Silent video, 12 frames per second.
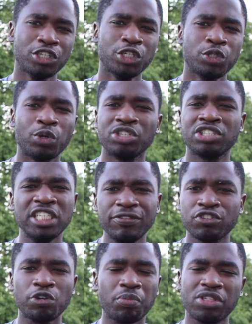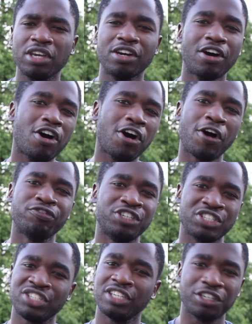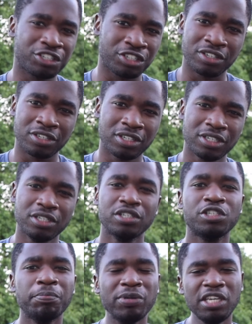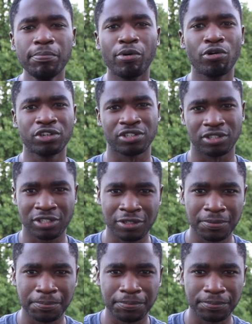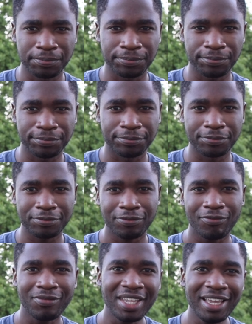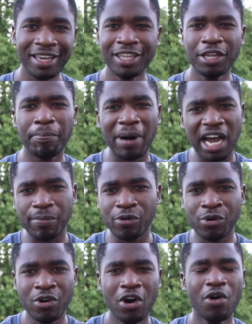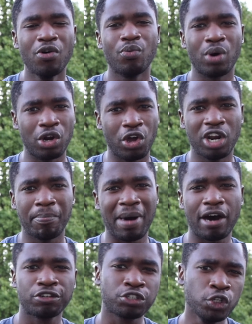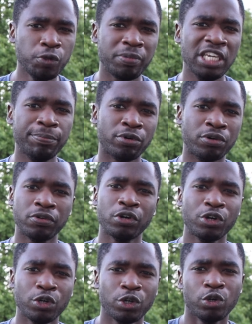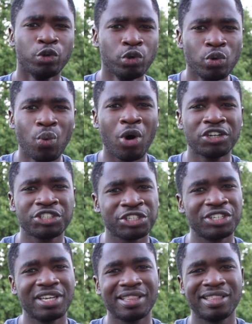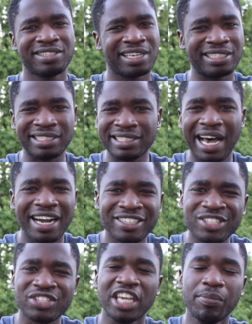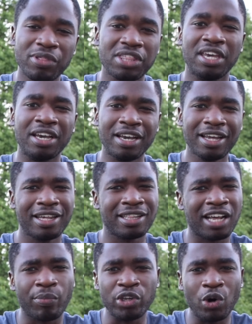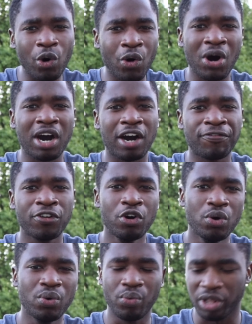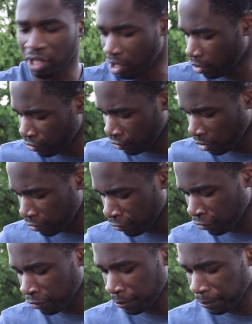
to achieve something of distinction, to be important. In the Bible, we learn about two people who wanted this exact same thing that we all have within ourselves.